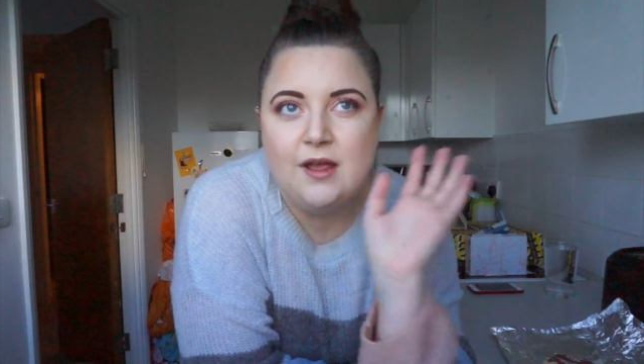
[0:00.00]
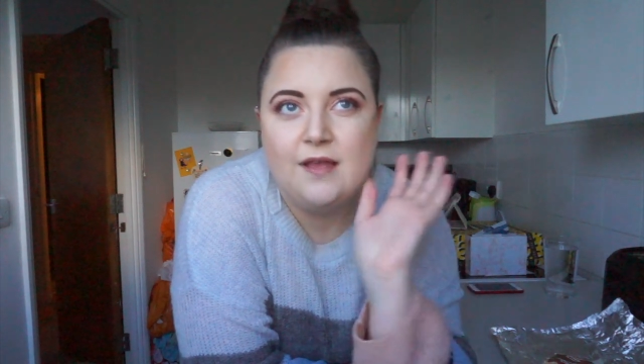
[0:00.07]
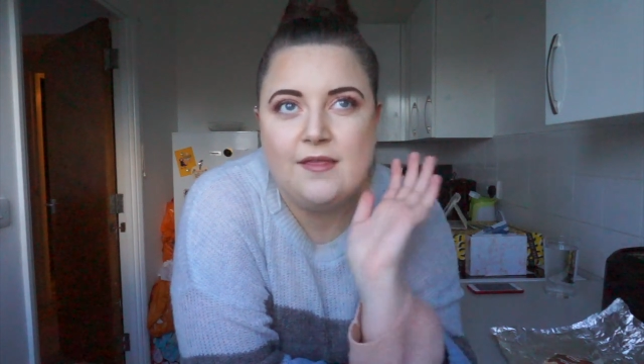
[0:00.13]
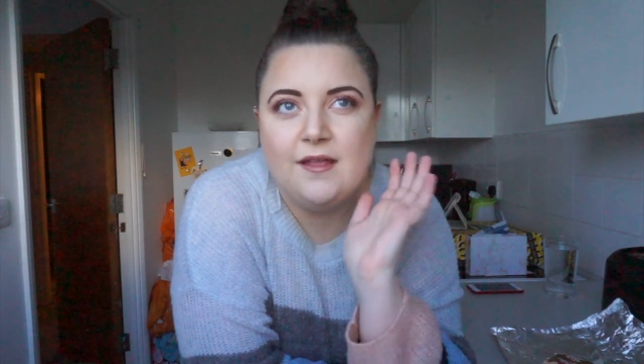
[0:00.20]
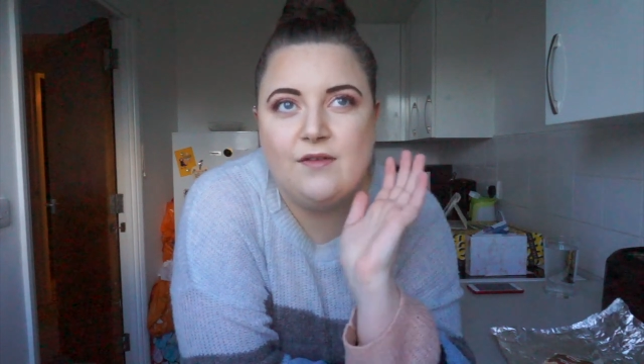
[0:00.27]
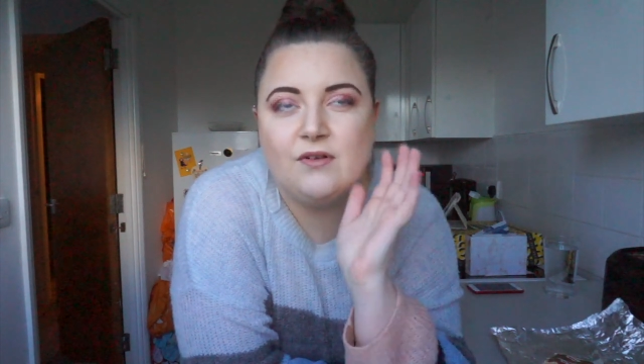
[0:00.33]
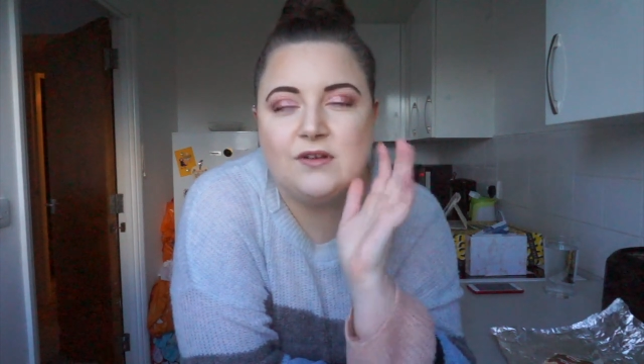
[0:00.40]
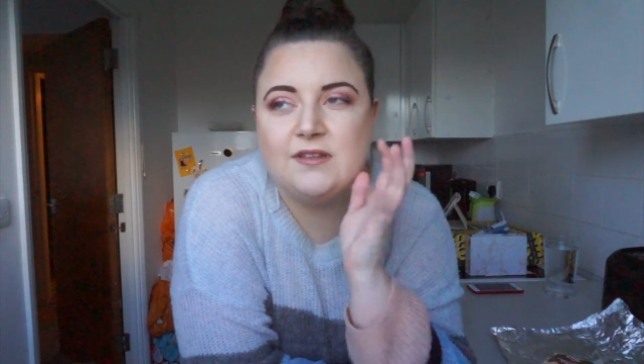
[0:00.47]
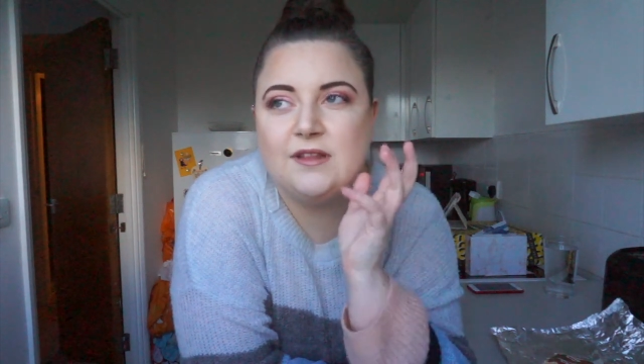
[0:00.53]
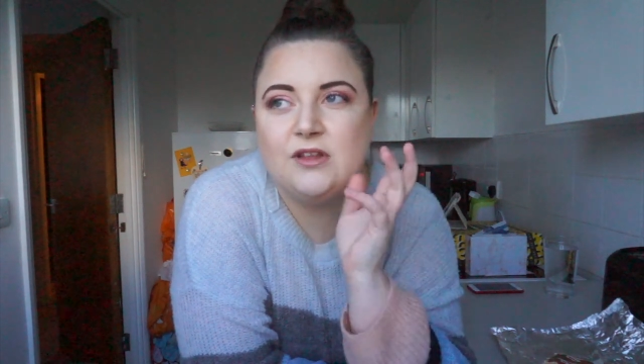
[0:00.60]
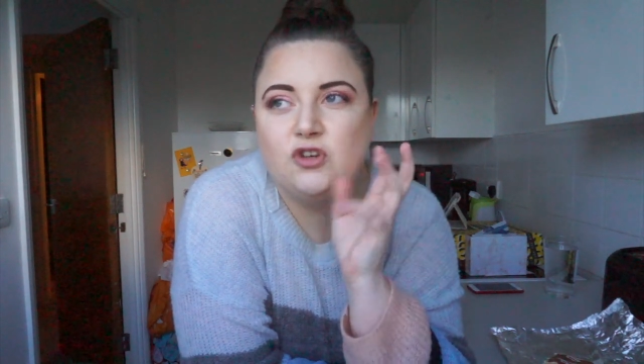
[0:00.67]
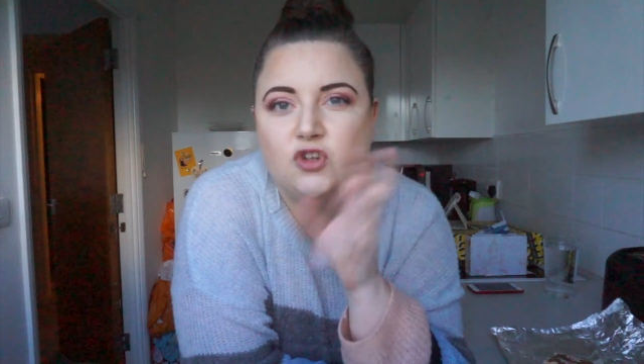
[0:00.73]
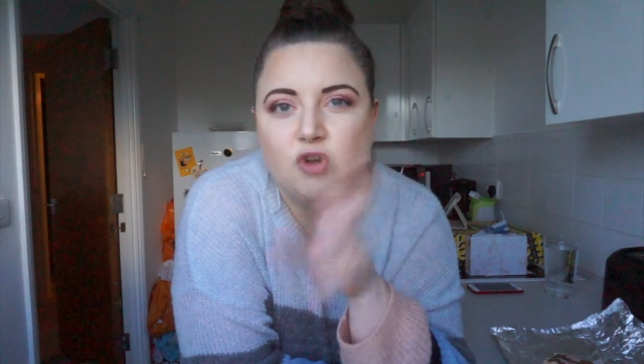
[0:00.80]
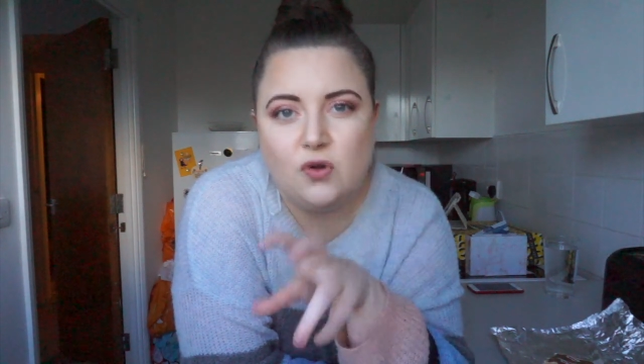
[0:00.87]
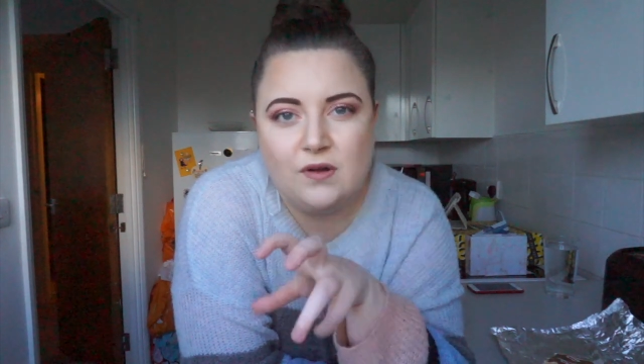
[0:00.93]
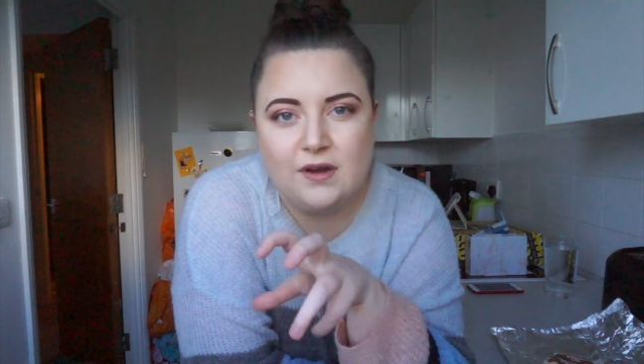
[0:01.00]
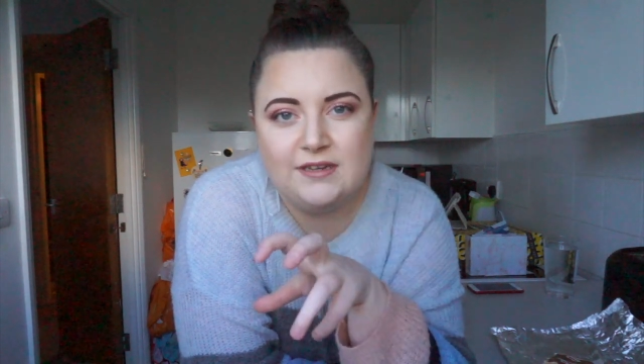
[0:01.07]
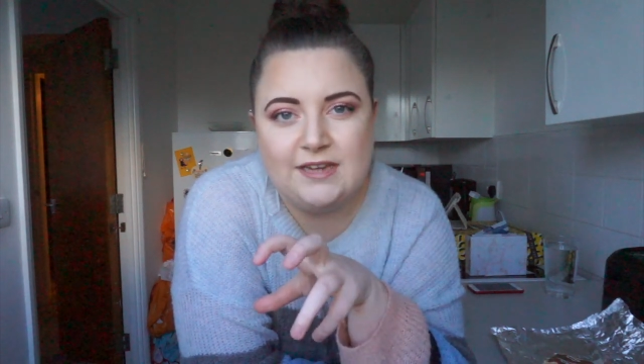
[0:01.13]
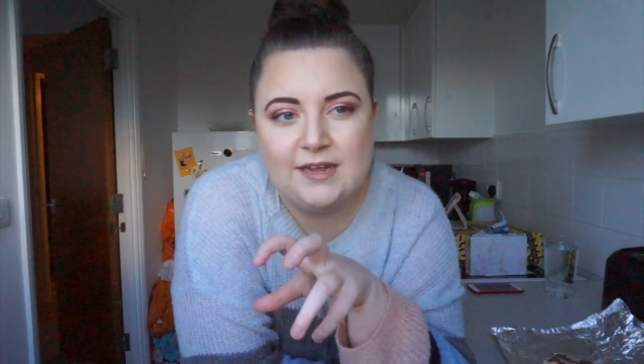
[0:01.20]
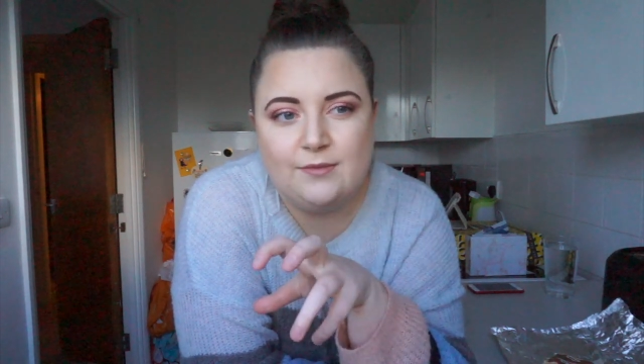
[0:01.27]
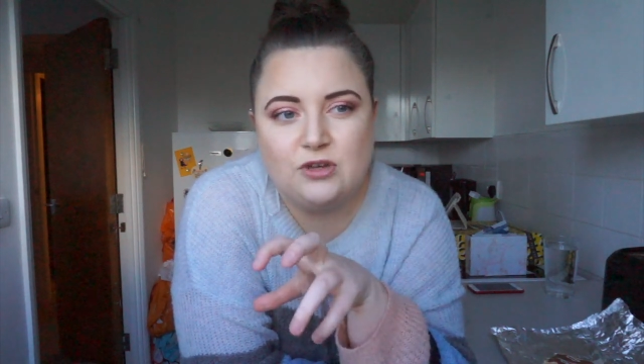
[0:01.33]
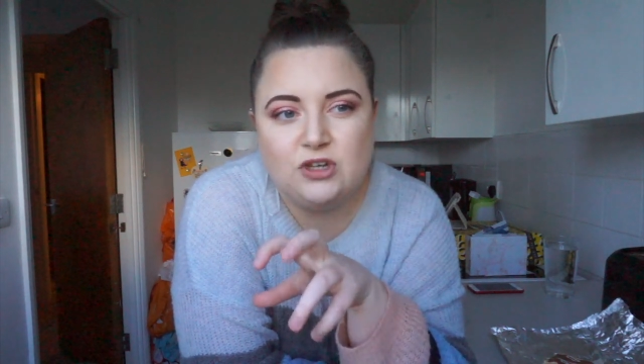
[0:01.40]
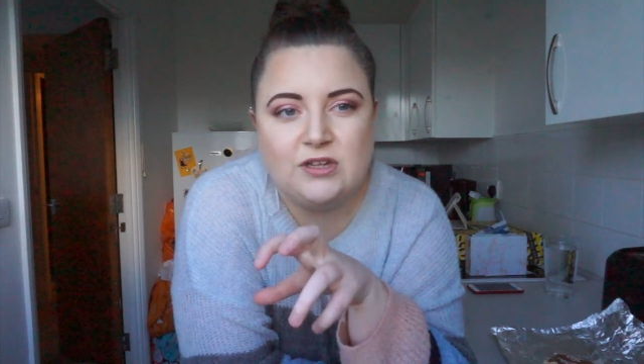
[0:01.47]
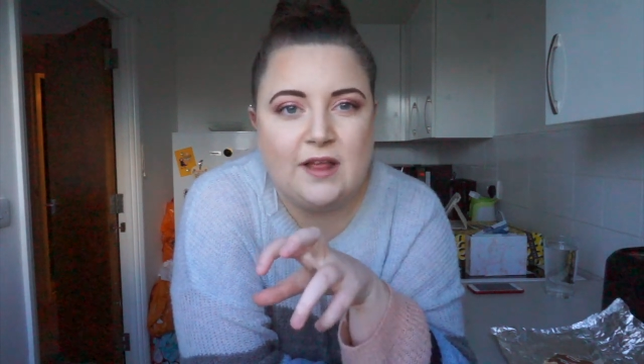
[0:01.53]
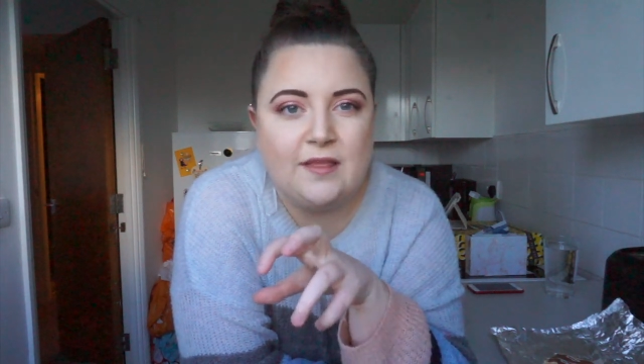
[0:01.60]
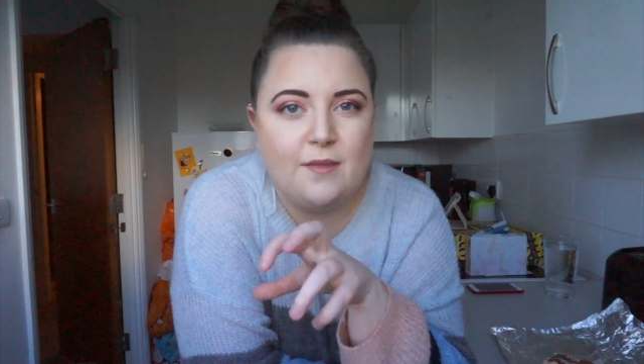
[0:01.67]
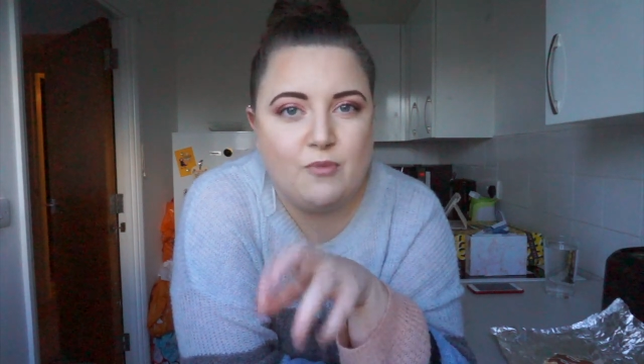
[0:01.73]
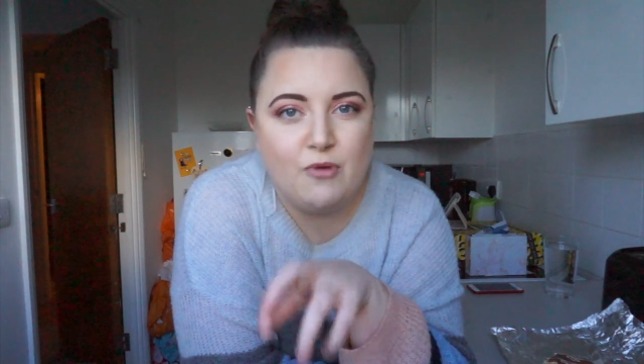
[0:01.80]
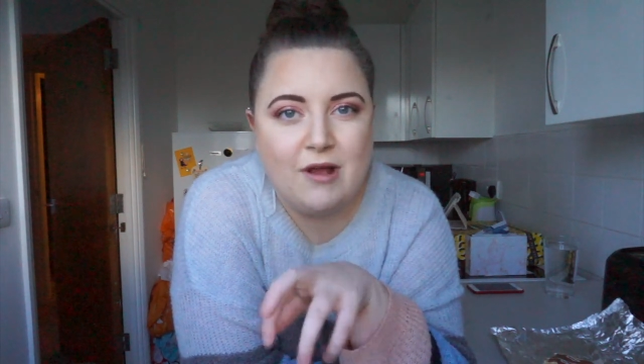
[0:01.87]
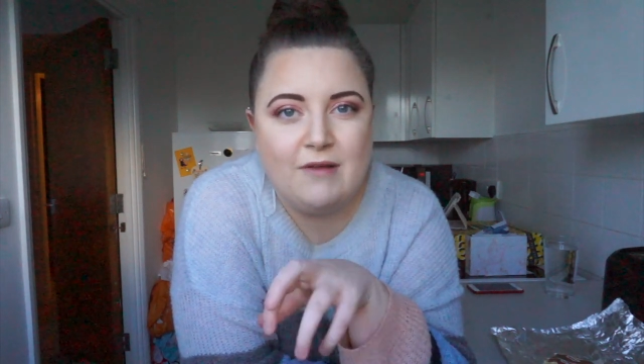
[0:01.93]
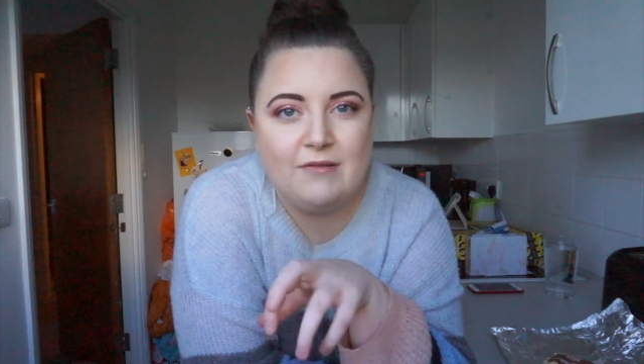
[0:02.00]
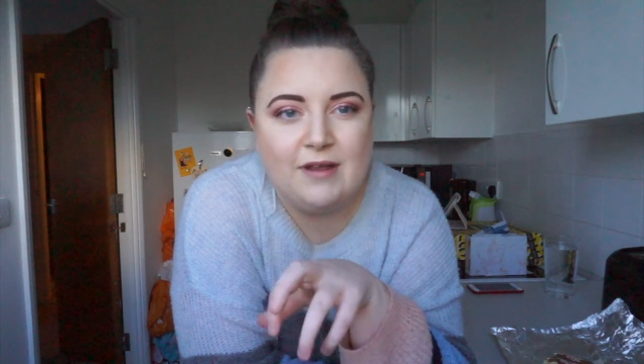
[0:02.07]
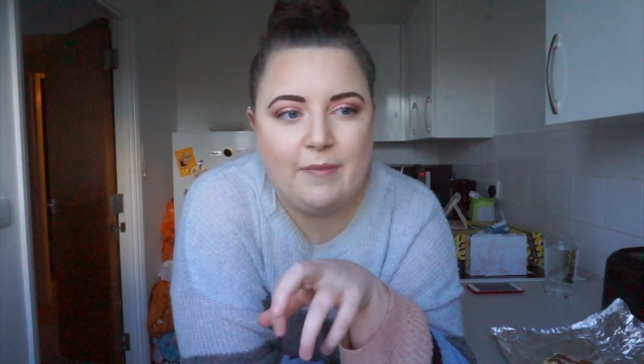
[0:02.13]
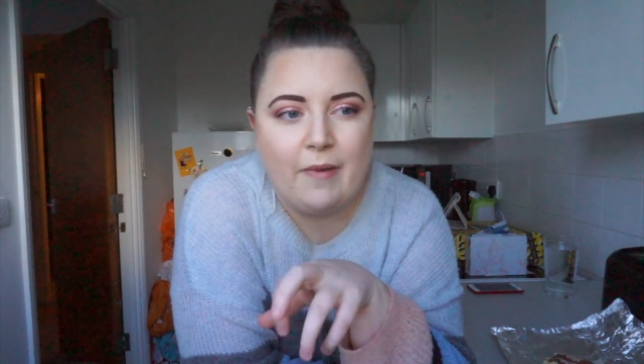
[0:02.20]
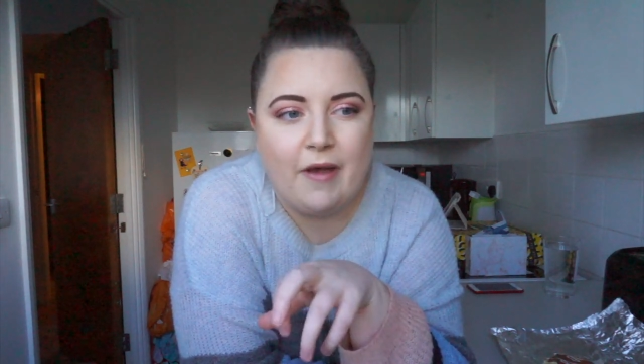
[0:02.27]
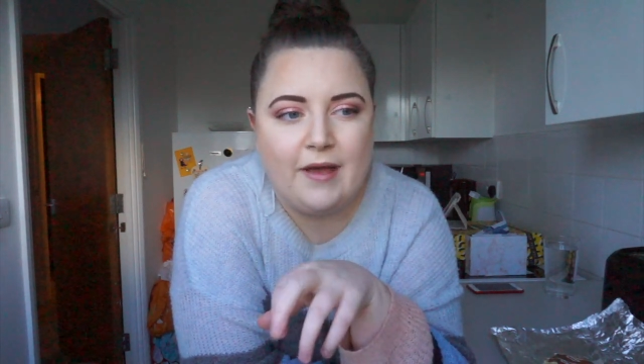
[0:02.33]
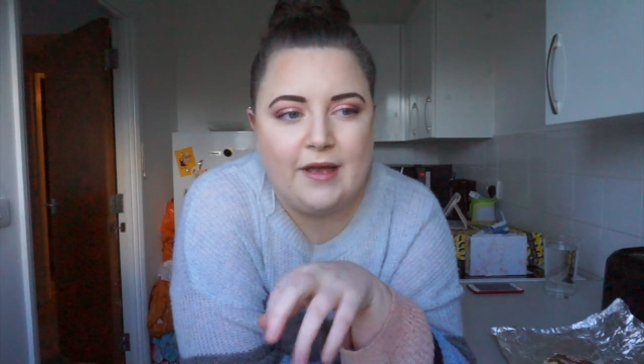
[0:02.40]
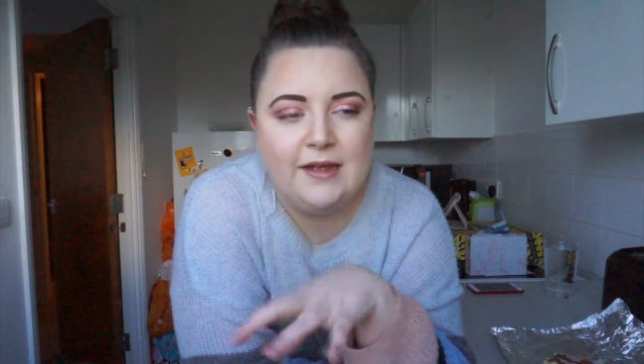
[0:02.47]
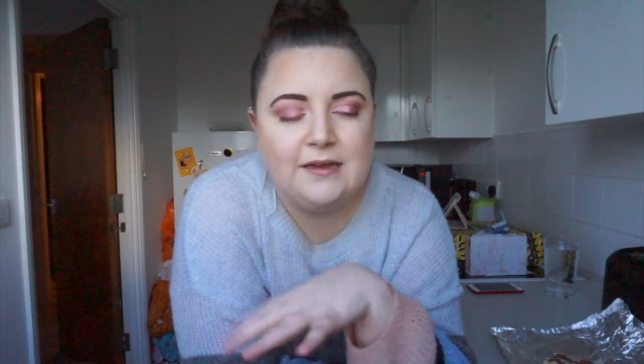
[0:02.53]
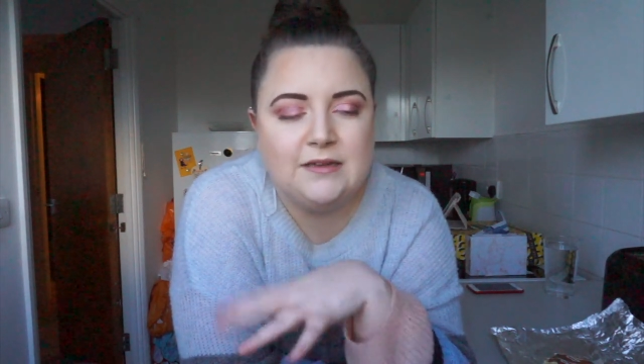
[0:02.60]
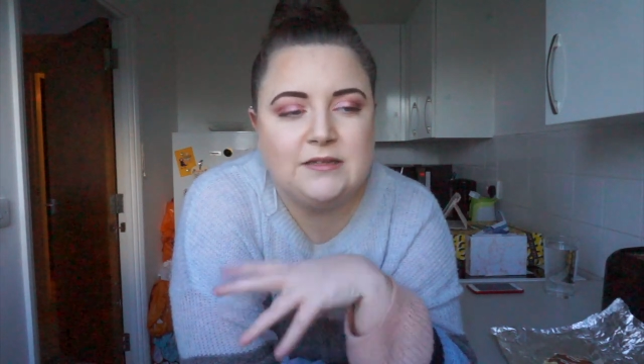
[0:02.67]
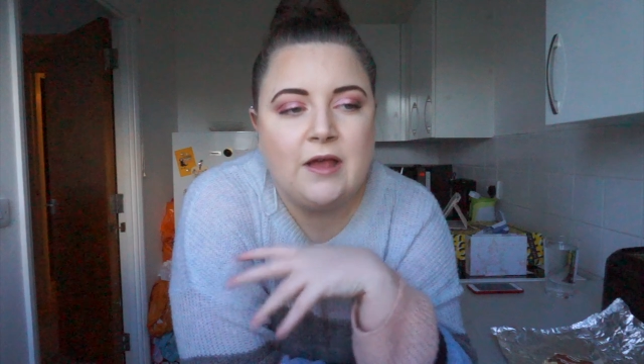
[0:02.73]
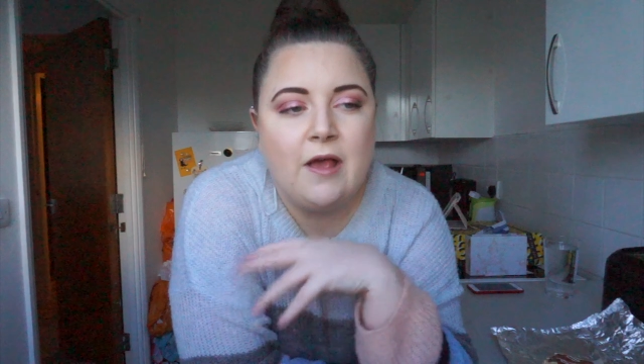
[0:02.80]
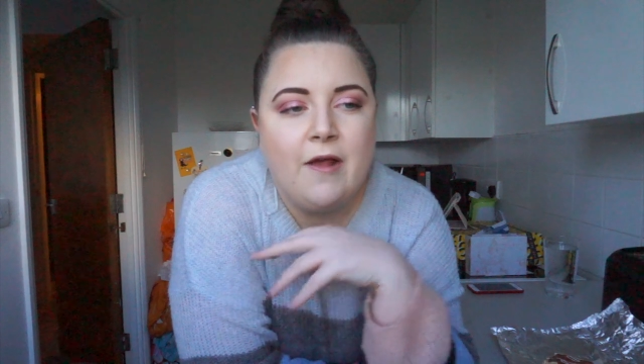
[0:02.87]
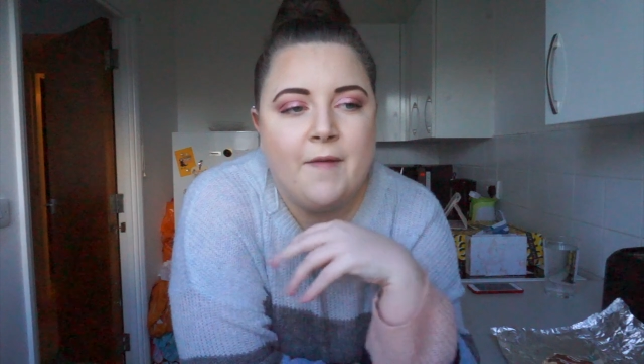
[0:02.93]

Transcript: then you've got something chocolatey, which is like the brownie bites,